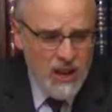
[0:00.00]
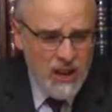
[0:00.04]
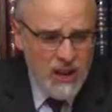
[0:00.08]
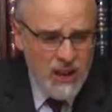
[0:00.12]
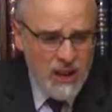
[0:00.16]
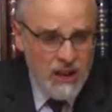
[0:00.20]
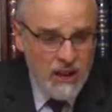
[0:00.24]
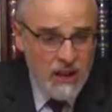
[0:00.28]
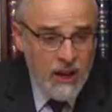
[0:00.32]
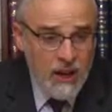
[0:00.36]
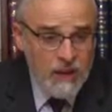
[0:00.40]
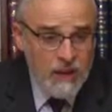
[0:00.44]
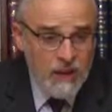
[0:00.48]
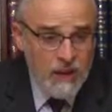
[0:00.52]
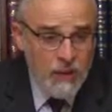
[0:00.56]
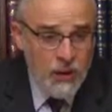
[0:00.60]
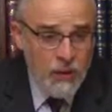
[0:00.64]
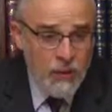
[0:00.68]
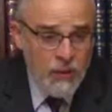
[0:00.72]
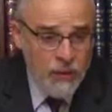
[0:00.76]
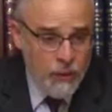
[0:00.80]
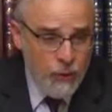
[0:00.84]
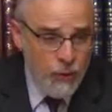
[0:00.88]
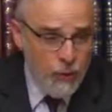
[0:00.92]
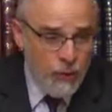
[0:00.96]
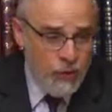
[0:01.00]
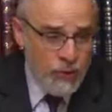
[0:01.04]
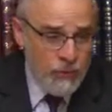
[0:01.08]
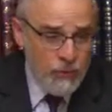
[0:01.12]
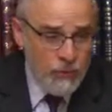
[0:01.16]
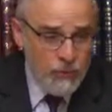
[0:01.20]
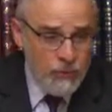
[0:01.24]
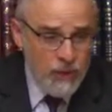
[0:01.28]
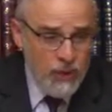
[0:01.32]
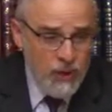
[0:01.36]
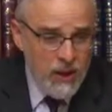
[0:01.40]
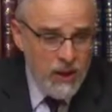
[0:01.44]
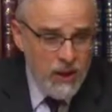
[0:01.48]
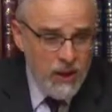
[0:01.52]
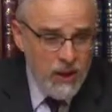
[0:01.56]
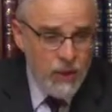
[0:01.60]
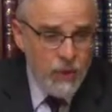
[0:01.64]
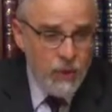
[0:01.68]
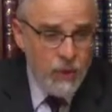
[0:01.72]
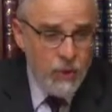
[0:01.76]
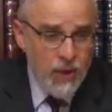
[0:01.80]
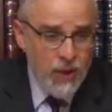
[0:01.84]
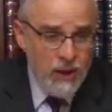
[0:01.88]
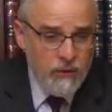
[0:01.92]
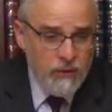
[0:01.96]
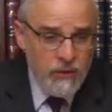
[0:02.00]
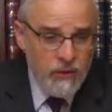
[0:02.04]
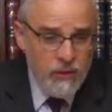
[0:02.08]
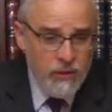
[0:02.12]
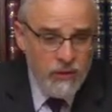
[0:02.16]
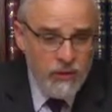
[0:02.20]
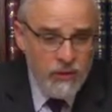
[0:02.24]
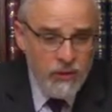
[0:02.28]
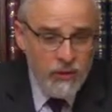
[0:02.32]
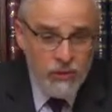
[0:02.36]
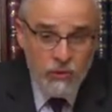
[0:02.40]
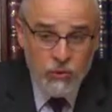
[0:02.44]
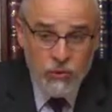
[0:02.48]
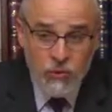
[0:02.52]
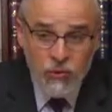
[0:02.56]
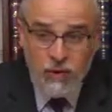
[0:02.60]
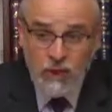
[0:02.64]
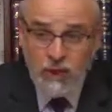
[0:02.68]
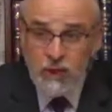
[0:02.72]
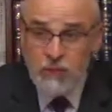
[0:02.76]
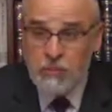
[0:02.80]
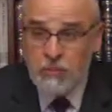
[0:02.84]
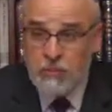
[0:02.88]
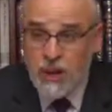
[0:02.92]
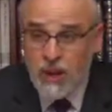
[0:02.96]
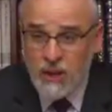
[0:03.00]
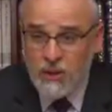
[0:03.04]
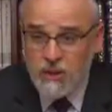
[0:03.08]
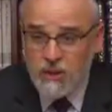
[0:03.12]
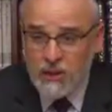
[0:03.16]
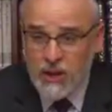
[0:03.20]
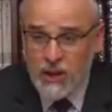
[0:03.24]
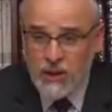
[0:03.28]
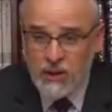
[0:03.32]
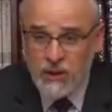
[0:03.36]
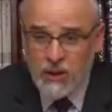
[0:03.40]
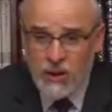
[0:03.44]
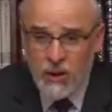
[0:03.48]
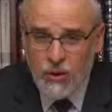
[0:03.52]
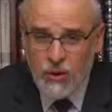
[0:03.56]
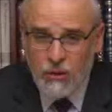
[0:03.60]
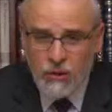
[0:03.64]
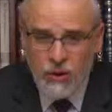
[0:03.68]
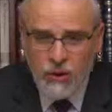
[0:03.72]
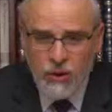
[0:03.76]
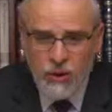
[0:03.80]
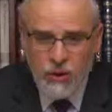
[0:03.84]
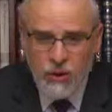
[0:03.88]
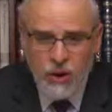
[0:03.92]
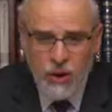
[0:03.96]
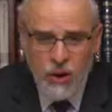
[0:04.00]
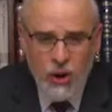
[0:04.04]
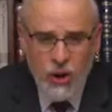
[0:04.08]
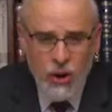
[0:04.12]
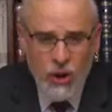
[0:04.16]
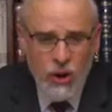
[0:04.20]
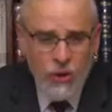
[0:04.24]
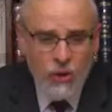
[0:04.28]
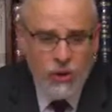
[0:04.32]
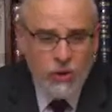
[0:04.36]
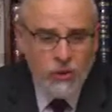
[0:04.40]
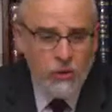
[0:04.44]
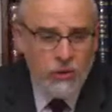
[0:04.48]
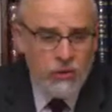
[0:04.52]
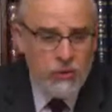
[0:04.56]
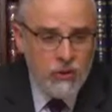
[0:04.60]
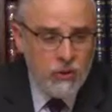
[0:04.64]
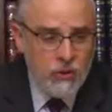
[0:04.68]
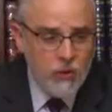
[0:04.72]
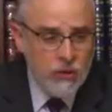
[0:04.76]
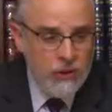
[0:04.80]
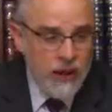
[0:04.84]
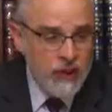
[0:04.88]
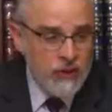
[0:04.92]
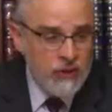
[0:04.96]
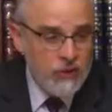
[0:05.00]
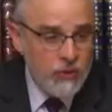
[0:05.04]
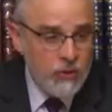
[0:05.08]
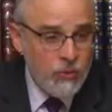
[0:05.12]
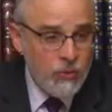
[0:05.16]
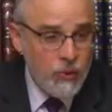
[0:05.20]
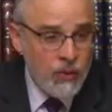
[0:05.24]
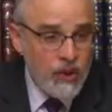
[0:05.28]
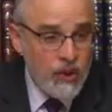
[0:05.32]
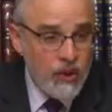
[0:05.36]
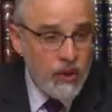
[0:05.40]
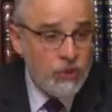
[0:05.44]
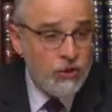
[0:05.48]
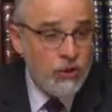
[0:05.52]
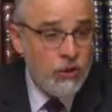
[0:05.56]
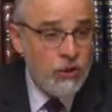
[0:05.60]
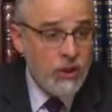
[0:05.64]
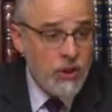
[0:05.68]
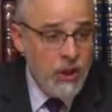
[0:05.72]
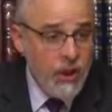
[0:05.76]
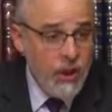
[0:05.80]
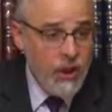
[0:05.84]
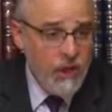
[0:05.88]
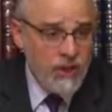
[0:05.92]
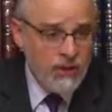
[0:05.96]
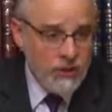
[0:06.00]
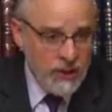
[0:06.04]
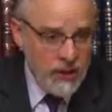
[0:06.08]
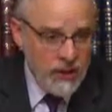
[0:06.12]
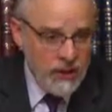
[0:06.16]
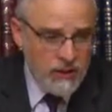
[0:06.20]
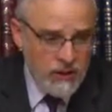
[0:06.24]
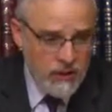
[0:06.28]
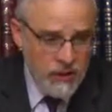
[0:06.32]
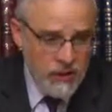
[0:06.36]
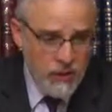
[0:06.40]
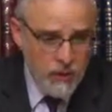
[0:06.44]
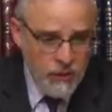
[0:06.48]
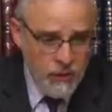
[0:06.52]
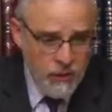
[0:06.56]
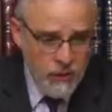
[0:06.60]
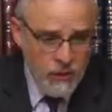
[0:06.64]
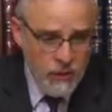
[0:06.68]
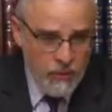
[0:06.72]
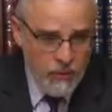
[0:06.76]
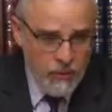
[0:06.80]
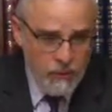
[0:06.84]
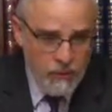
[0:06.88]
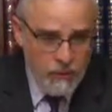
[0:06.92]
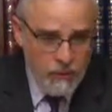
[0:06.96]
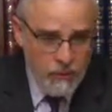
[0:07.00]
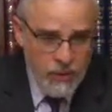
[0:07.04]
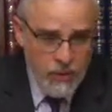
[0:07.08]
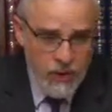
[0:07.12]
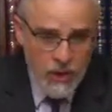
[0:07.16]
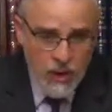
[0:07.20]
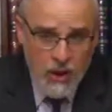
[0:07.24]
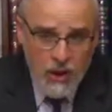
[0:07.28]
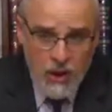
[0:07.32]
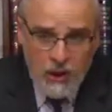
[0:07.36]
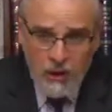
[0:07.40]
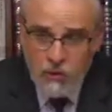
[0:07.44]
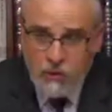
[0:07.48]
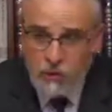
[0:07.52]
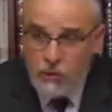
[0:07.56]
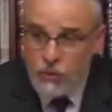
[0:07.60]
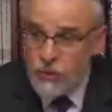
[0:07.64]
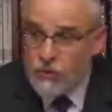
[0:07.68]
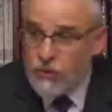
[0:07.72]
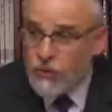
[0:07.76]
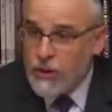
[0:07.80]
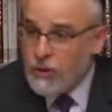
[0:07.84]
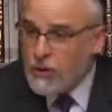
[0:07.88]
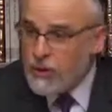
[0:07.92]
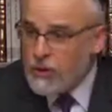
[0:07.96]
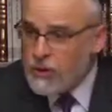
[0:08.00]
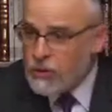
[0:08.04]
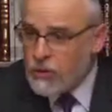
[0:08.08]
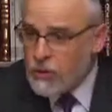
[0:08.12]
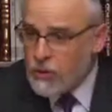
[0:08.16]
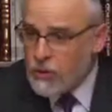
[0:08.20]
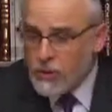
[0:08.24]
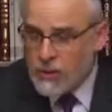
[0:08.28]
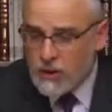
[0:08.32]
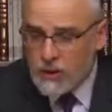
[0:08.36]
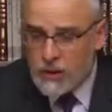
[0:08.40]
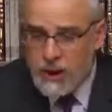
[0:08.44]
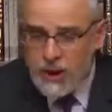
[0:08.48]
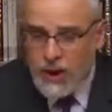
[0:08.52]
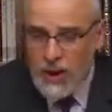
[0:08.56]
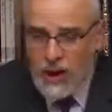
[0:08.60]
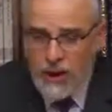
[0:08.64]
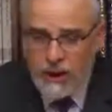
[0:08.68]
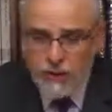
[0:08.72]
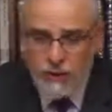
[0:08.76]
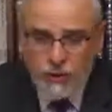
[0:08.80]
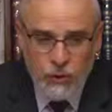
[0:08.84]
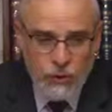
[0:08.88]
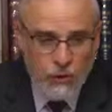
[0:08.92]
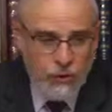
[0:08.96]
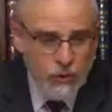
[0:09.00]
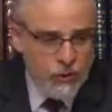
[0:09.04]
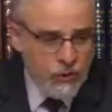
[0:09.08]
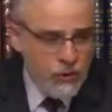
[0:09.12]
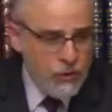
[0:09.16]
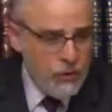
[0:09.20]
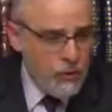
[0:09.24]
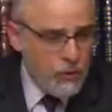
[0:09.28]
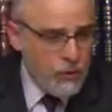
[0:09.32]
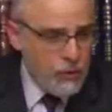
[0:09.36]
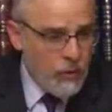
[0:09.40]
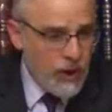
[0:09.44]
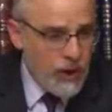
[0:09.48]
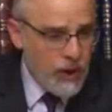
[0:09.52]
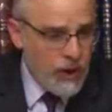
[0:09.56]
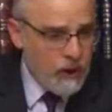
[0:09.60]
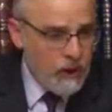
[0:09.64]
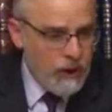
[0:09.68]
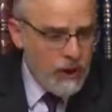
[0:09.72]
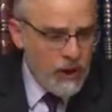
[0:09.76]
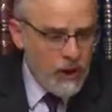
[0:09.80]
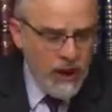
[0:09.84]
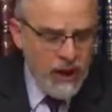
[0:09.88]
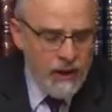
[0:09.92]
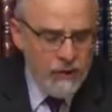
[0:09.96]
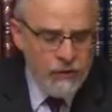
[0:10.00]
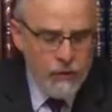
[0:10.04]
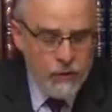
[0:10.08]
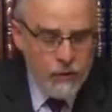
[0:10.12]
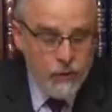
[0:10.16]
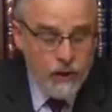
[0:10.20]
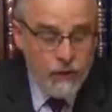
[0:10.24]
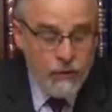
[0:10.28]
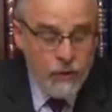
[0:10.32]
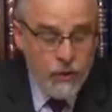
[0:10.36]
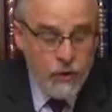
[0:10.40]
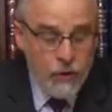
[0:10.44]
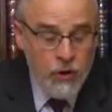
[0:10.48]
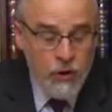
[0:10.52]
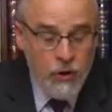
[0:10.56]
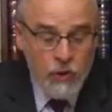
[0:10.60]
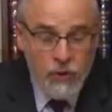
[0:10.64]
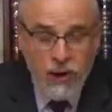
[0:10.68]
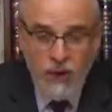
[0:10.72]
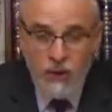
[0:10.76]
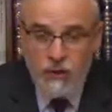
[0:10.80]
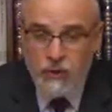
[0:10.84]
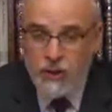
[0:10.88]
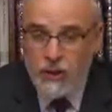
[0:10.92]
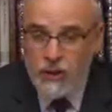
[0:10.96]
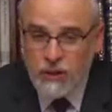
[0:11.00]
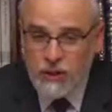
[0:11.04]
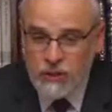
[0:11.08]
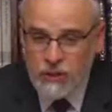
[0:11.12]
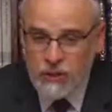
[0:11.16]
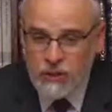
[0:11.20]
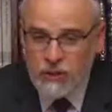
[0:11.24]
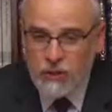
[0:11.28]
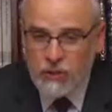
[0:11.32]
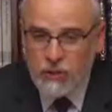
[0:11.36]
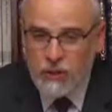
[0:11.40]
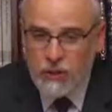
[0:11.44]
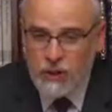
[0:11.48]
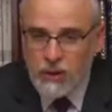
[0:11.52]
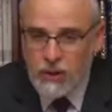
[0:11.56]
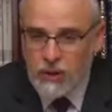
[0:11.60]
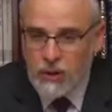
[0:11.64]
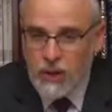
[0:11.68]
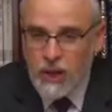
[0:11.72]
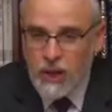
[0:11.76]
1904. He arrived in Eretz Yisrael in May of 1904. Herzl passed away in July of 1904. So very shortly after Rav Kook arrived in Eretz Yisrael,